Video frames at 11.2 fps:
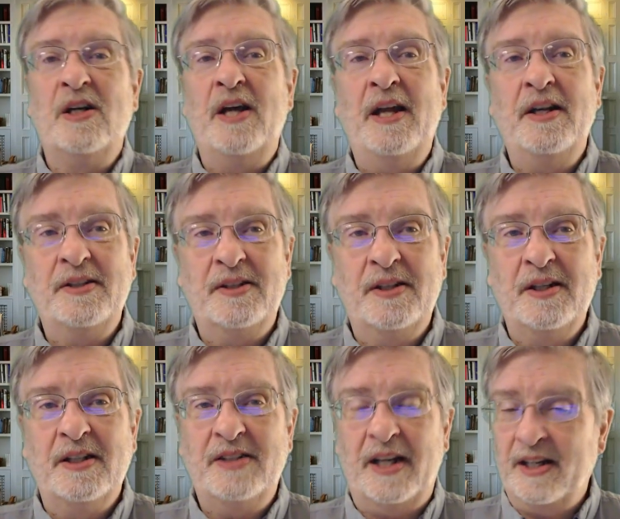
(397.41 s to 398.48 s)
And
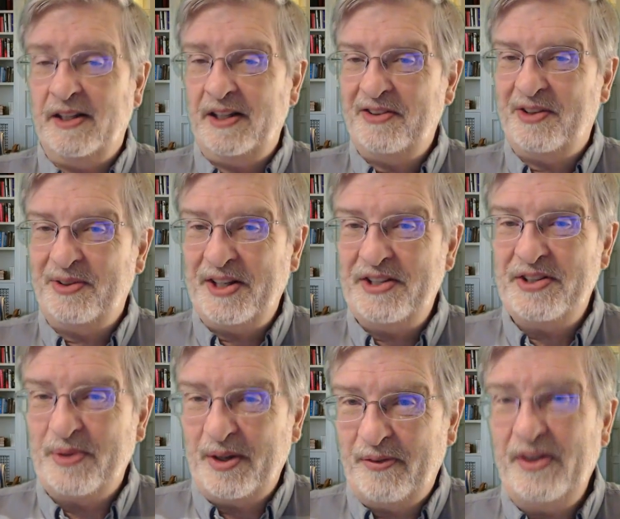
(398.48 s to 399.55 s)
second day of creation
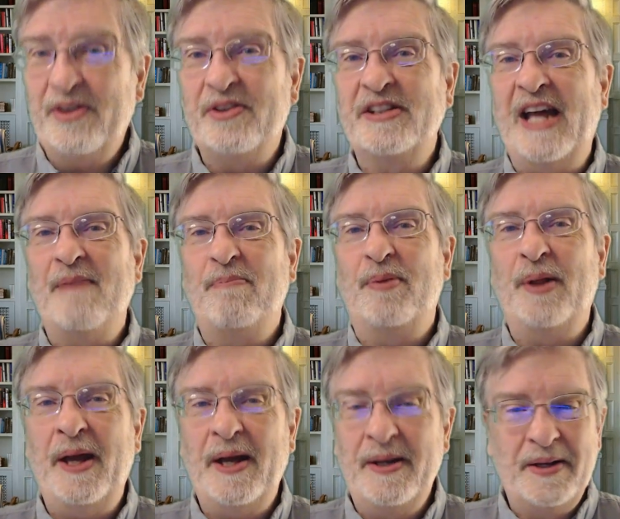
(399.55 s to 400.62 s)
reveals that
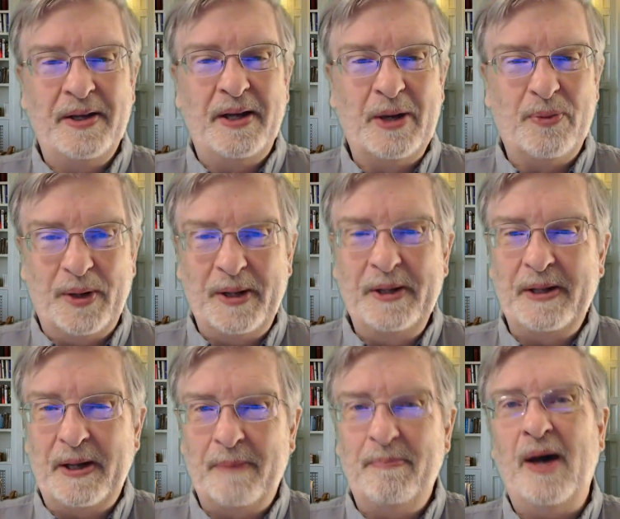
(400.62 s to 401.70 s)
plan and what it's
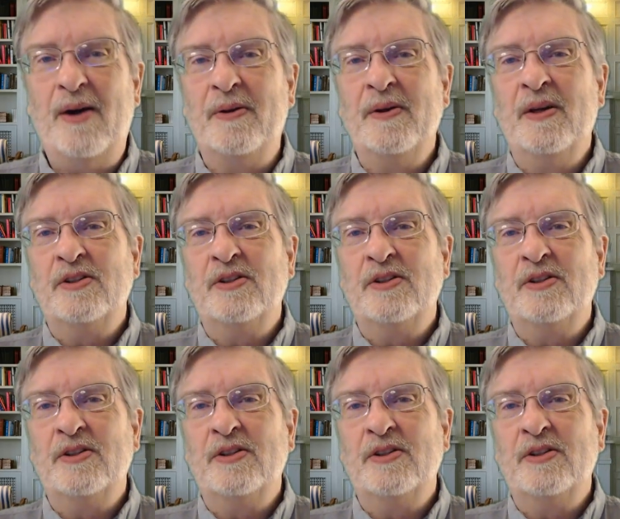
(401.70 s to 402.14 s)
about.